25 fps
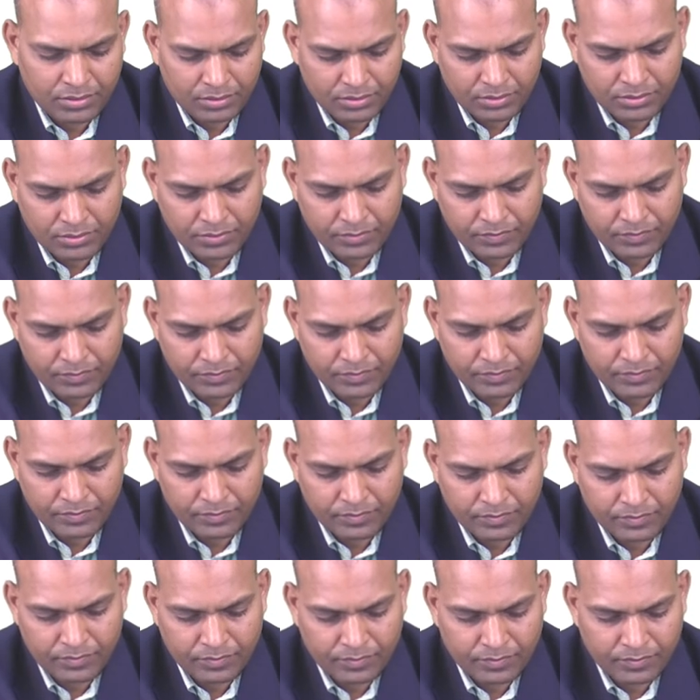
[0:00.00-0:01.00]

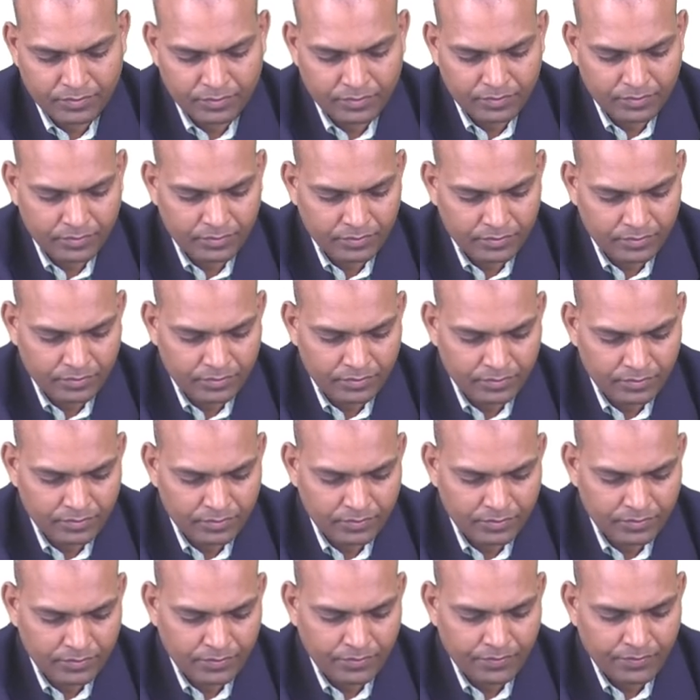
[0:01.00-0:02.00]

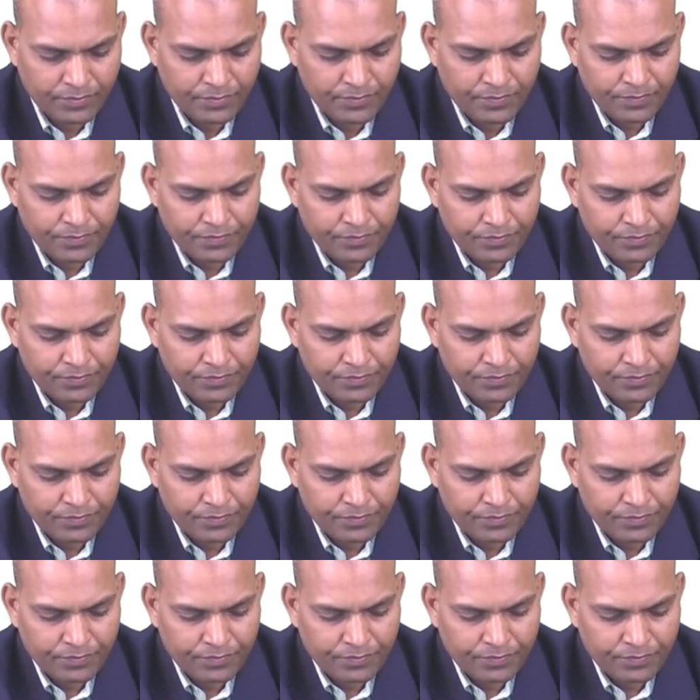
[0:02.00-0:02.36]
No one is speaking in this clip.